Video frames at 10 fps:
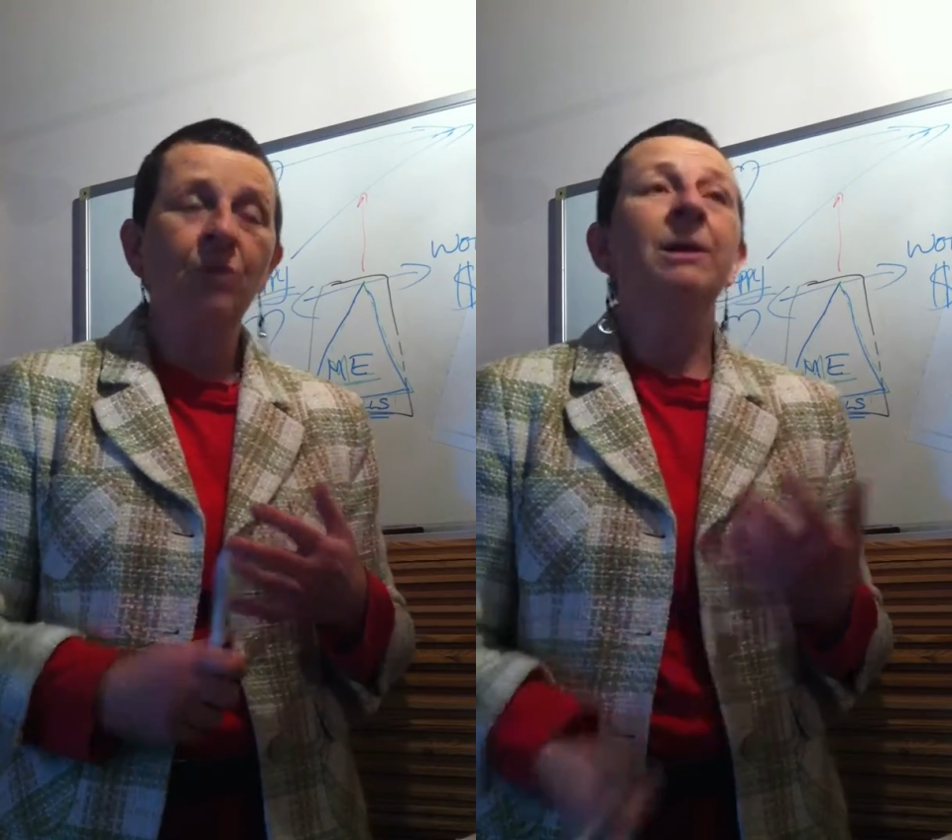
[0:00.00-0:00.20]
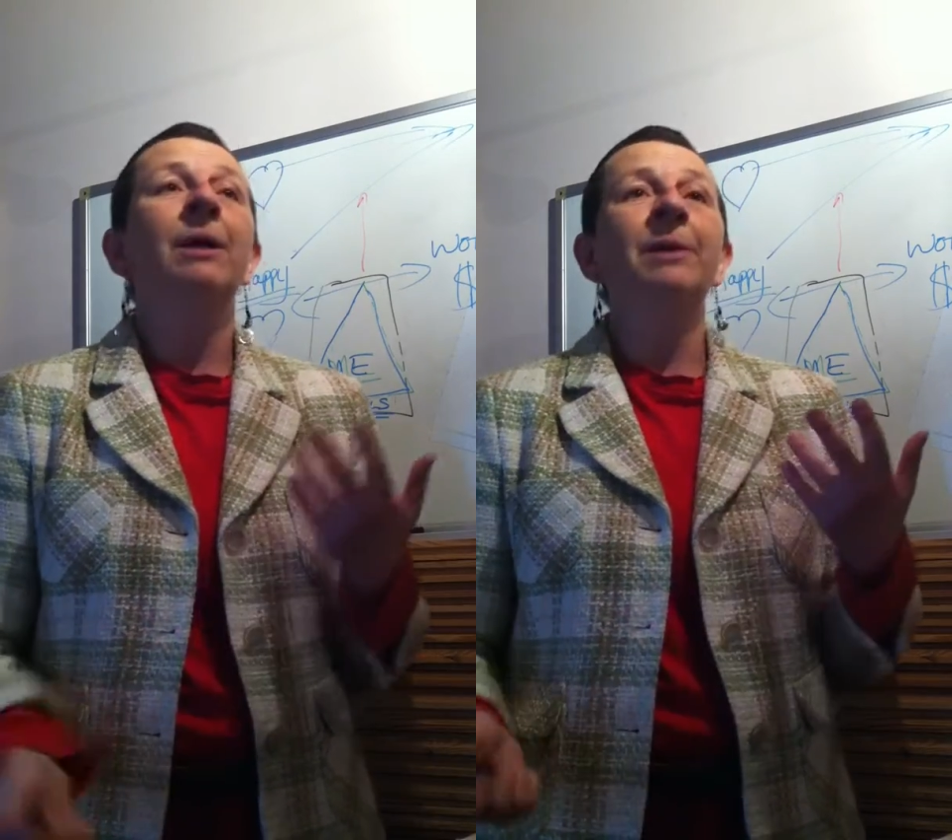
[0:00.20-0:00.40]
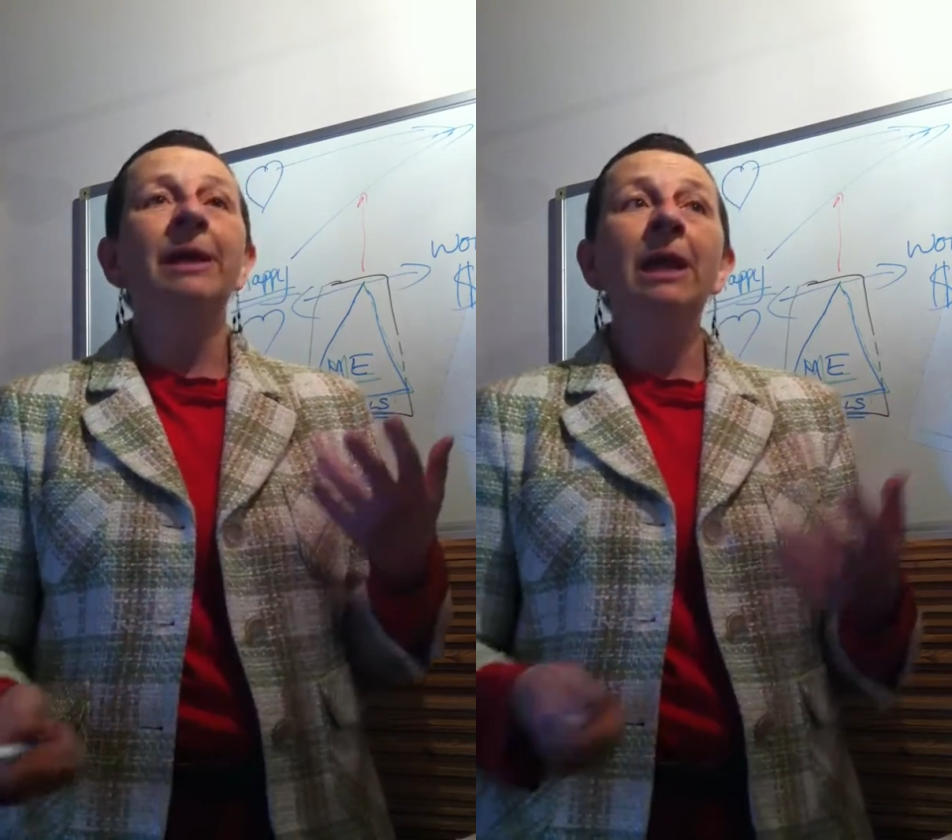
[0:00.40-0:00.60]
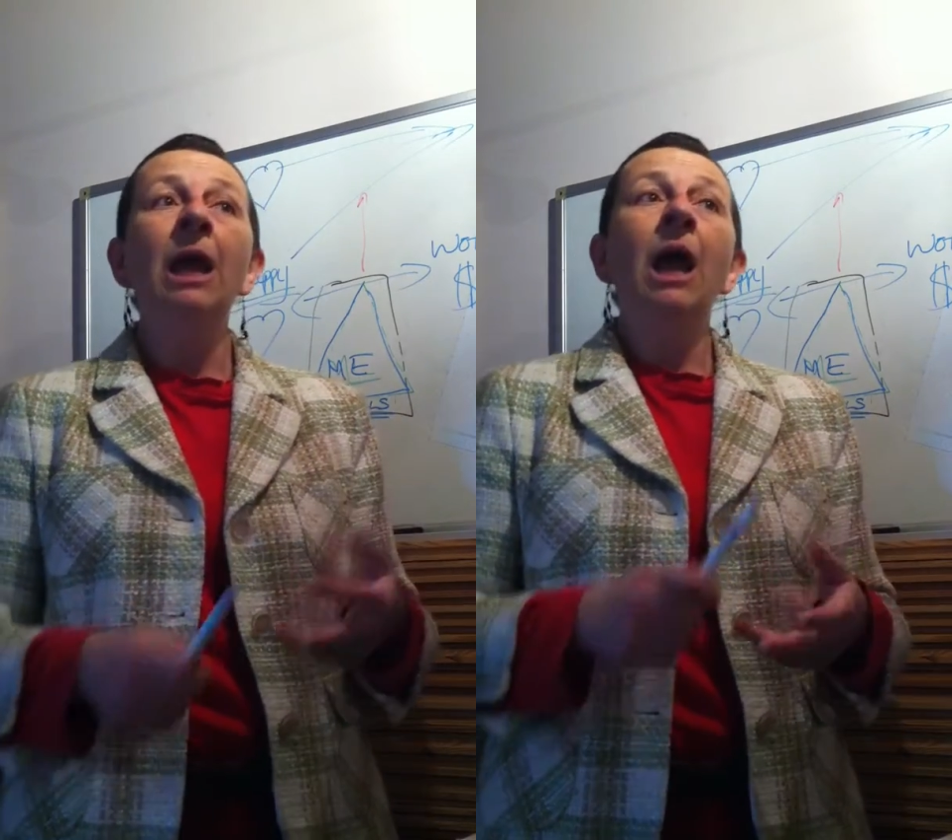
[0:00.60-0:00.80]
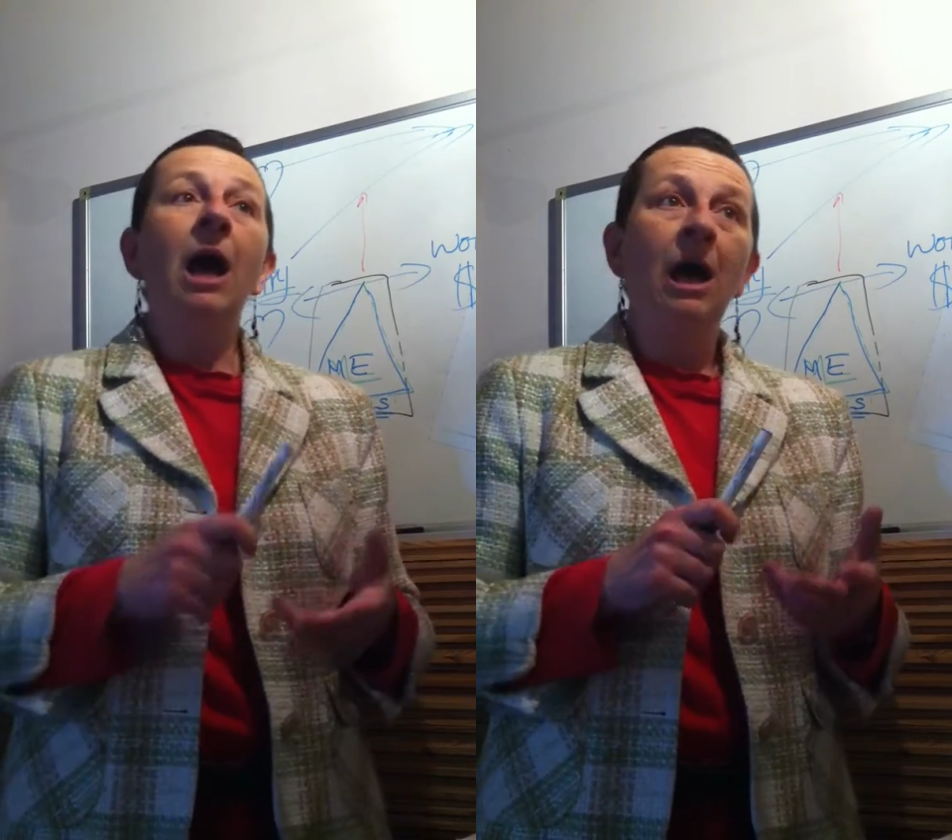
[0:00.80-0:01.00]
job come in.
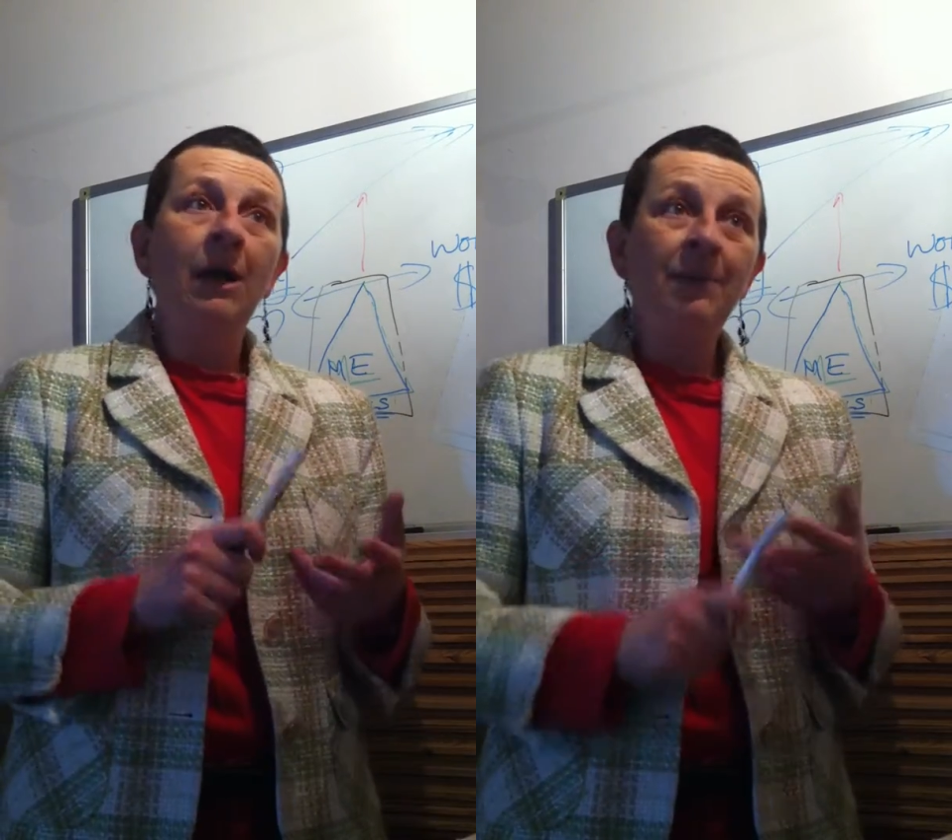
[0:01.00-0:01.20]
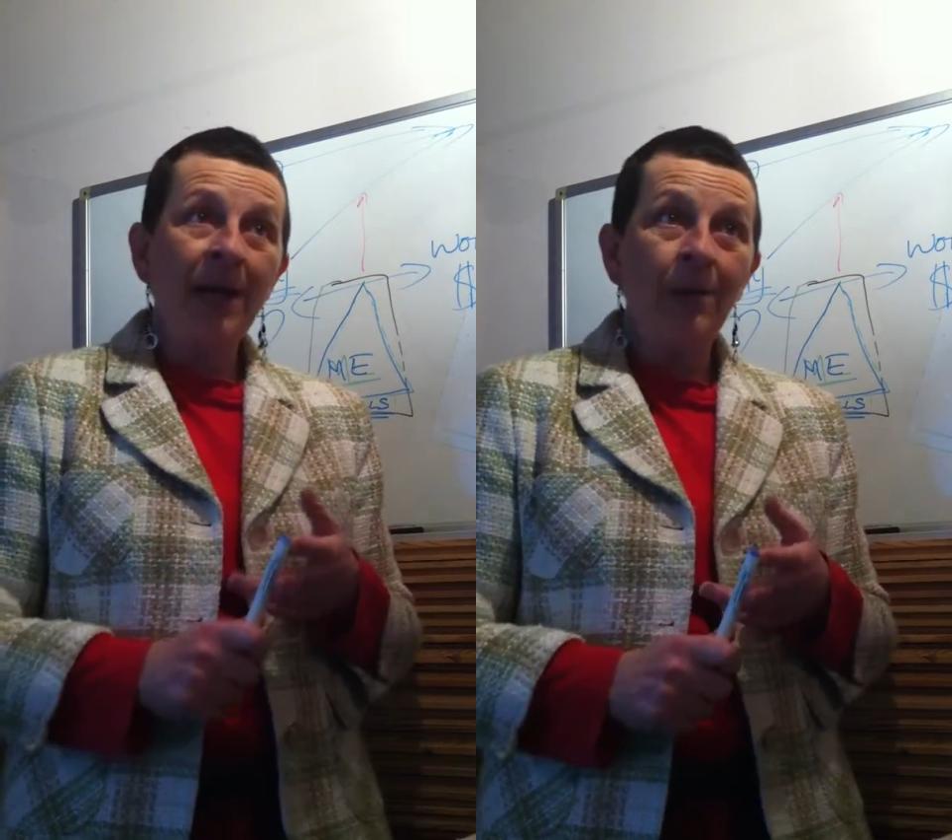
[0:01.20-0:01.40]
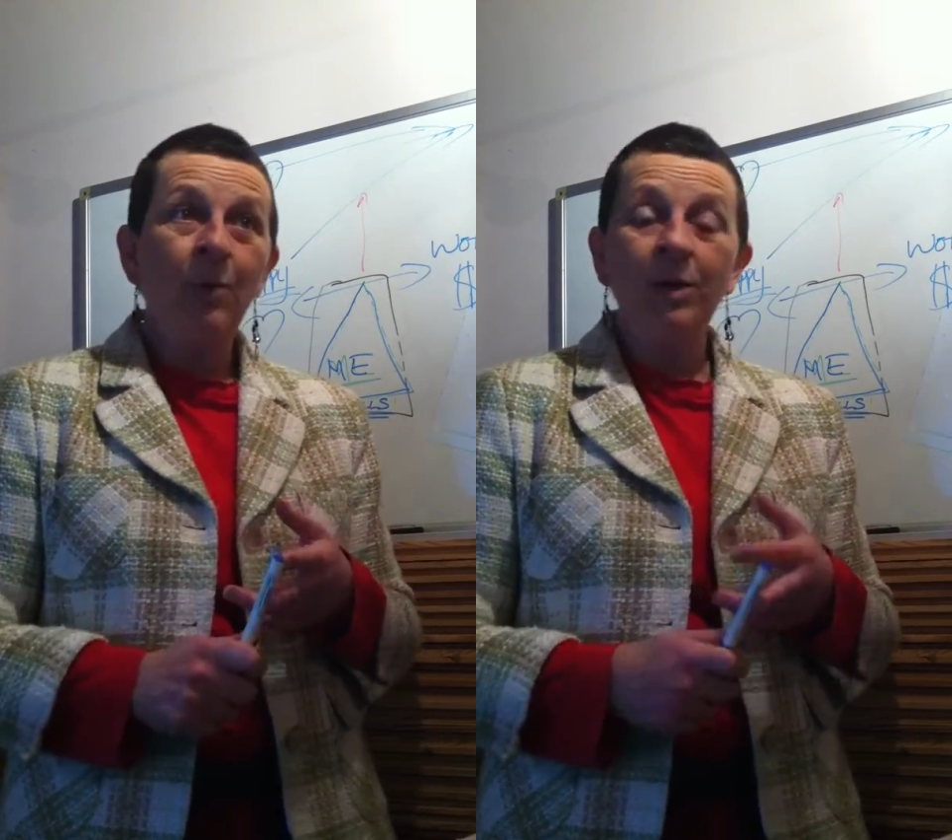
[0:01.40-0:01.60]
I'm now